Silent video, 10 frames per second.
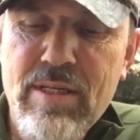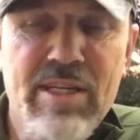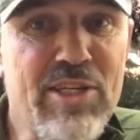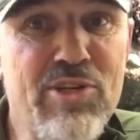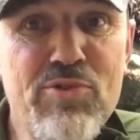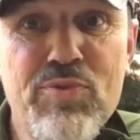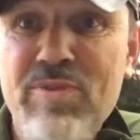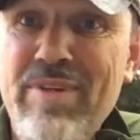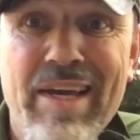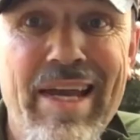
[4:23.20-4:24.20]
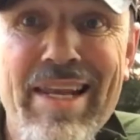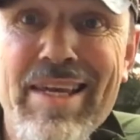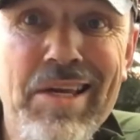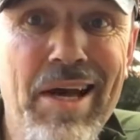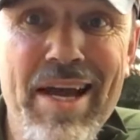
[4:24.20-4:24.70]
use any
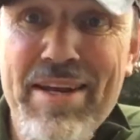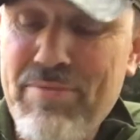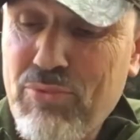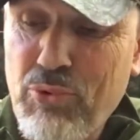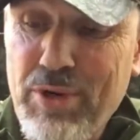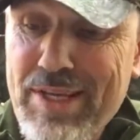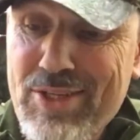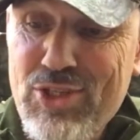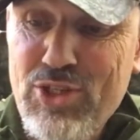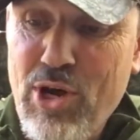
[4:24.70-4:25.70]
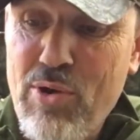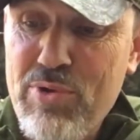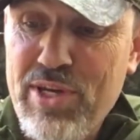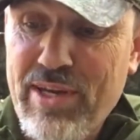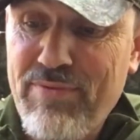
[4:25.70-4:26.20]
kind of gritty stone
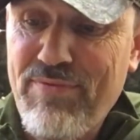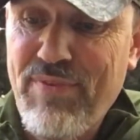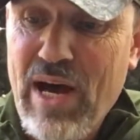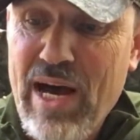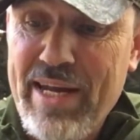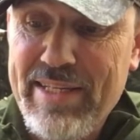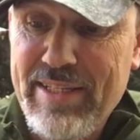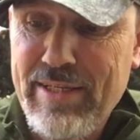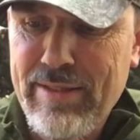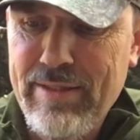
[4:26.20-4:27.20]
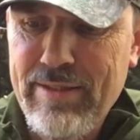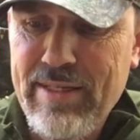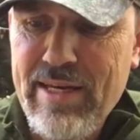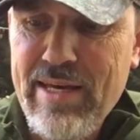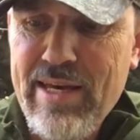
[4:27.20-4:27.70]
you can find
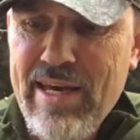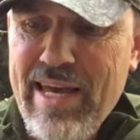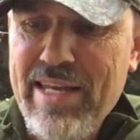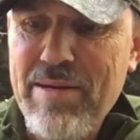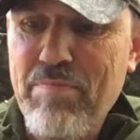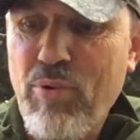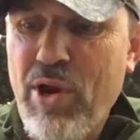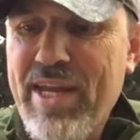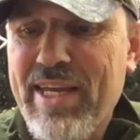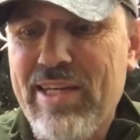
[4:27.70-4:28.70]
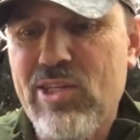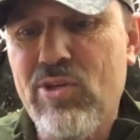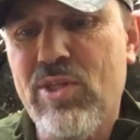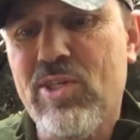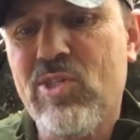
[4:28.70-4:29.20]
and you break it to
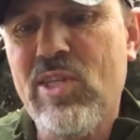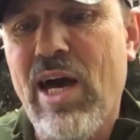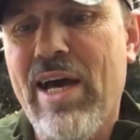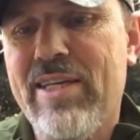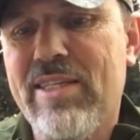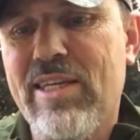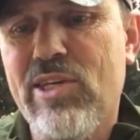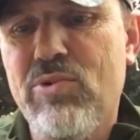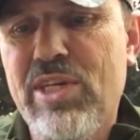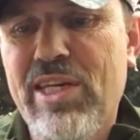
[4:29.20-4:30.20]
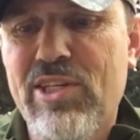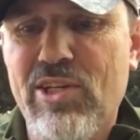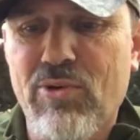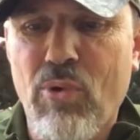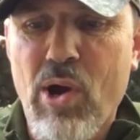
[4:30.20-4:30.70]
the size that you need to
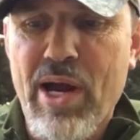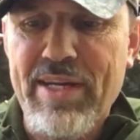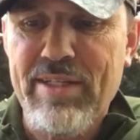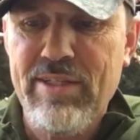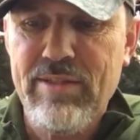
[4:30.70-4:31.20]
grind.